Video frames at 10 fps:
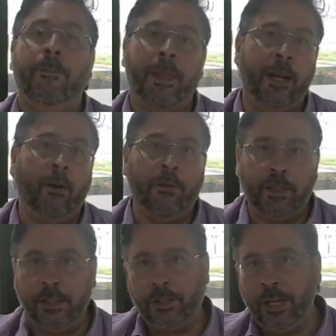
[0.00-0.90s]
And
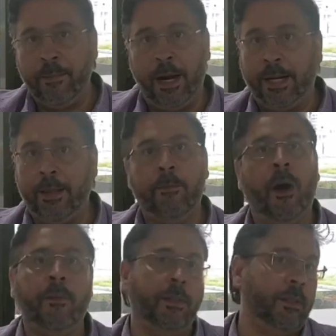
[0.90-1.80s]
obviously the share market at the
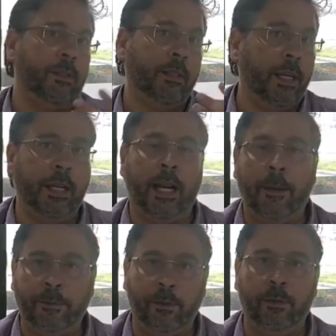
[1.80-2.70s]
moment is getting an
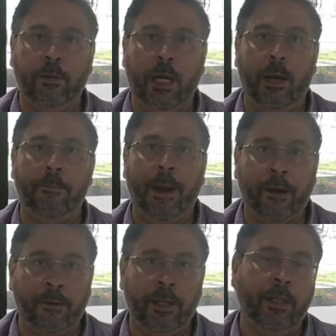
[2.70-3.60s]
absolute uh,
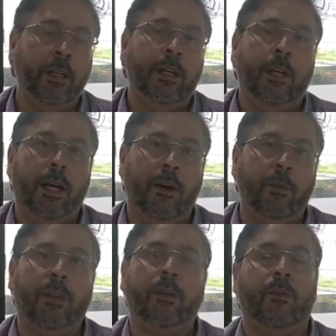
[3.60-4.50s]
battering uh,
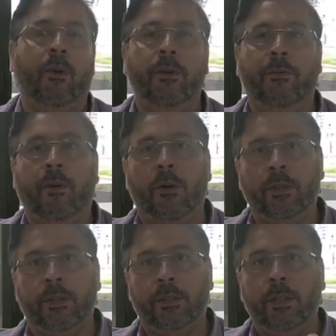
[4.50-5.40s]
with the
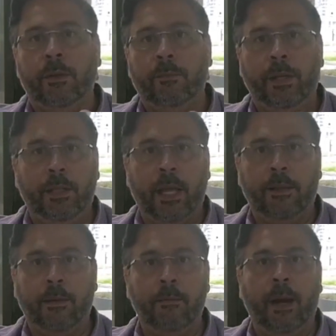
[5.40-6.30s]
coronavirus being
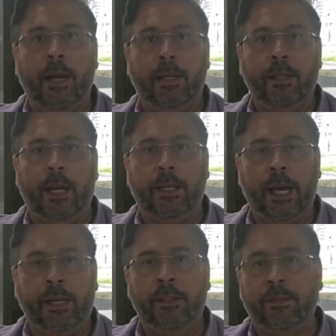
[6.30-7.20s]
that the main uh,
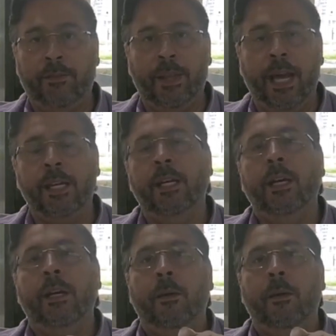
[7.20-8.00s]
catalyst for that.